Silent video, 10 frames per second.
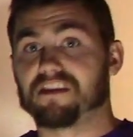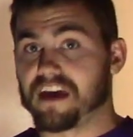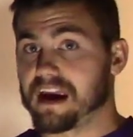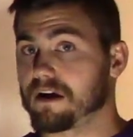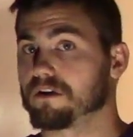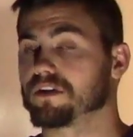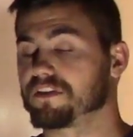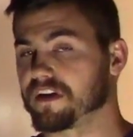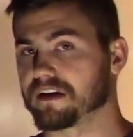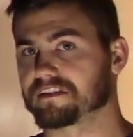they are the
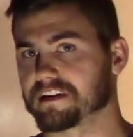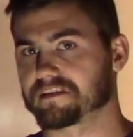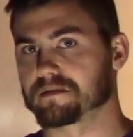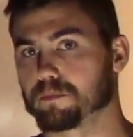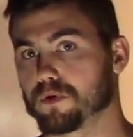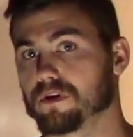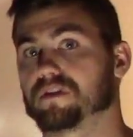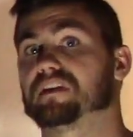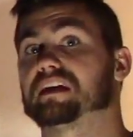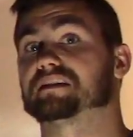things that
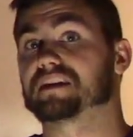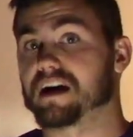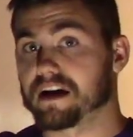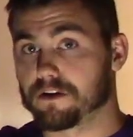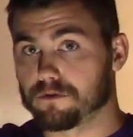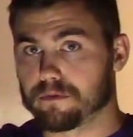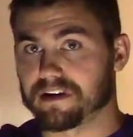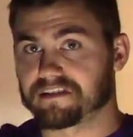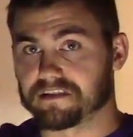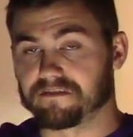support the entire
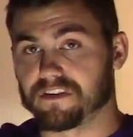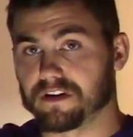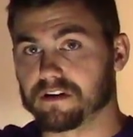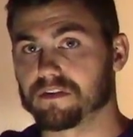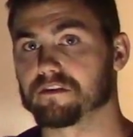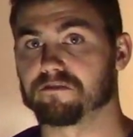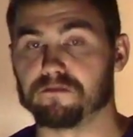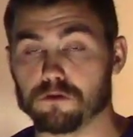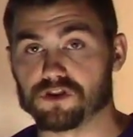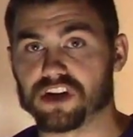rest of the
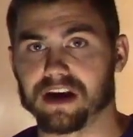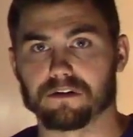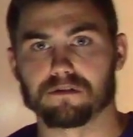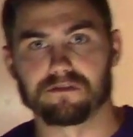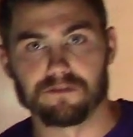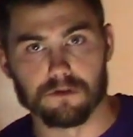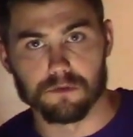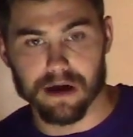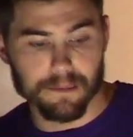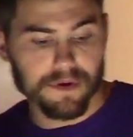food chain, or the food
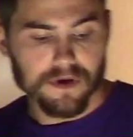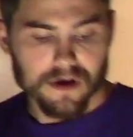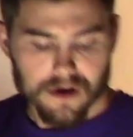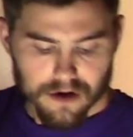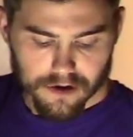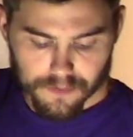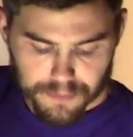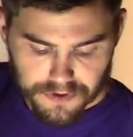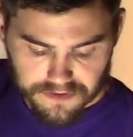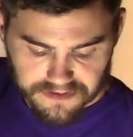web, are the
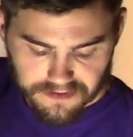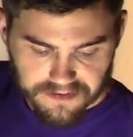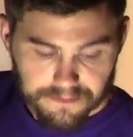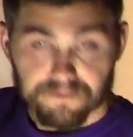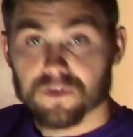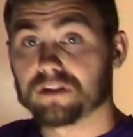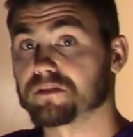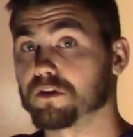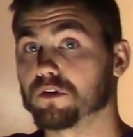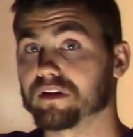producers.
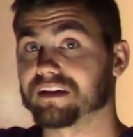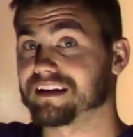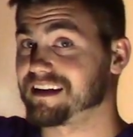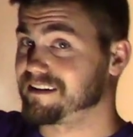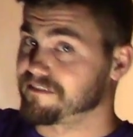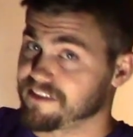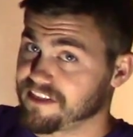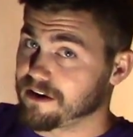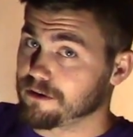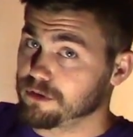So if
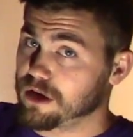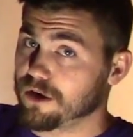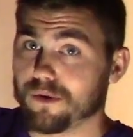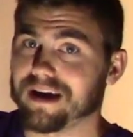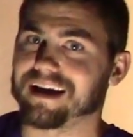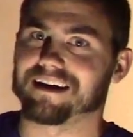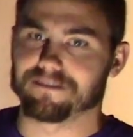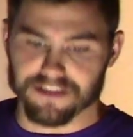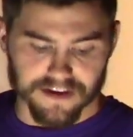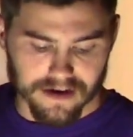they're low,
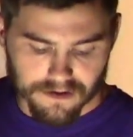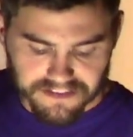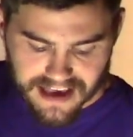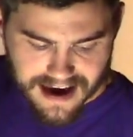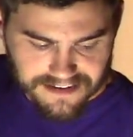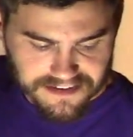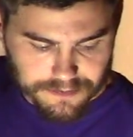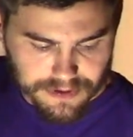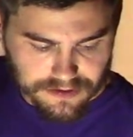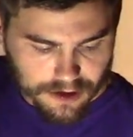everything else has to
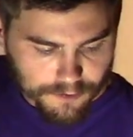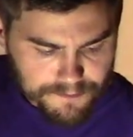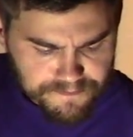be low.